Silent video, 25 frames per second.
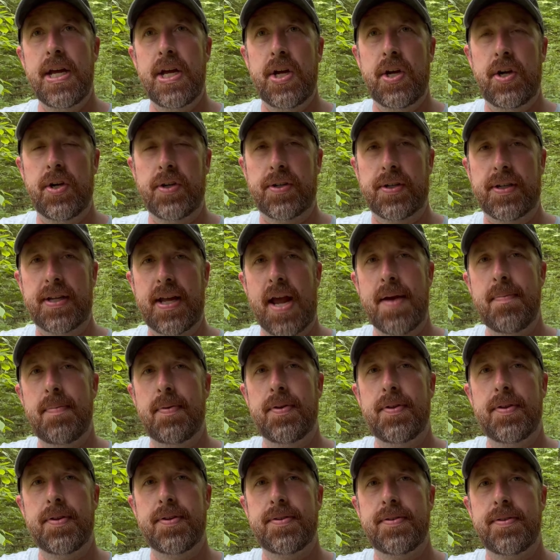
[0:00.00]
hook the
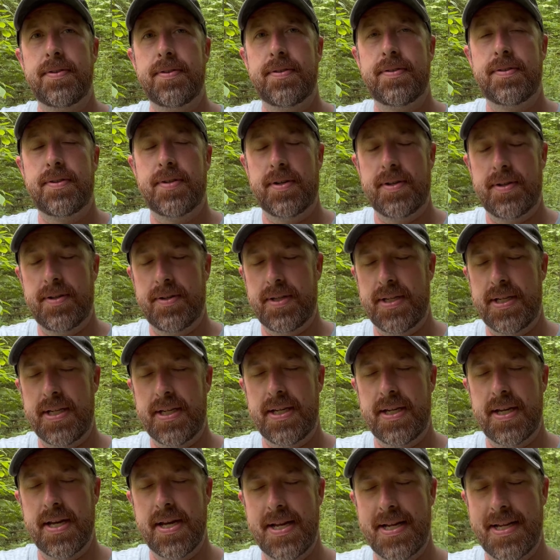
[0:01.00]
cable to
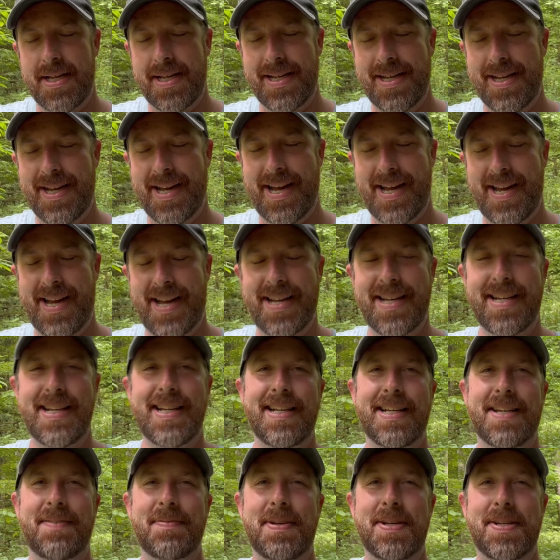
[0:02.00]
the let
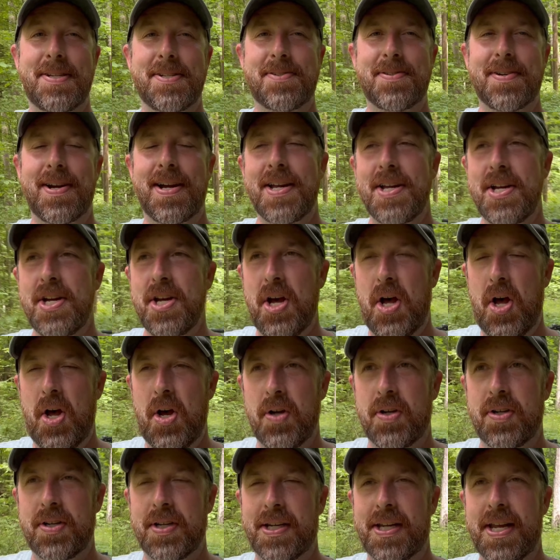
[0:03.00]
me get this right,
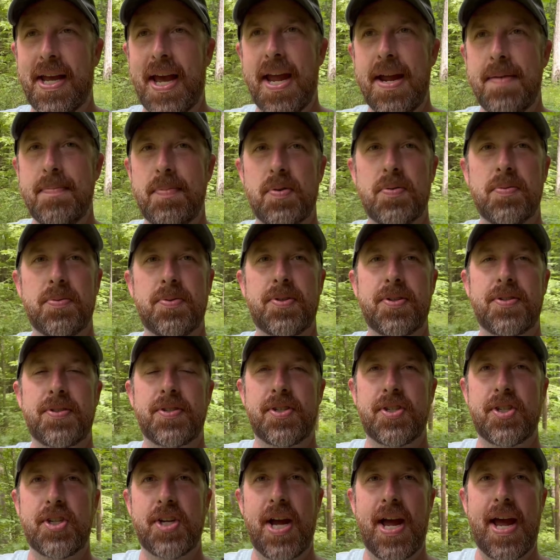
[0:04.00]
hook the cable to the
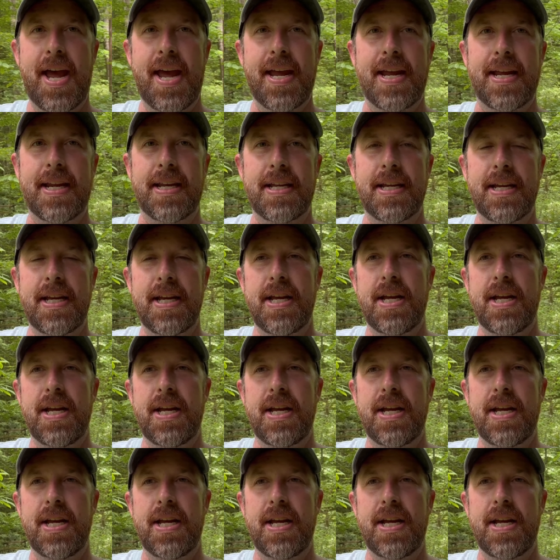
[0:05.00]
chain,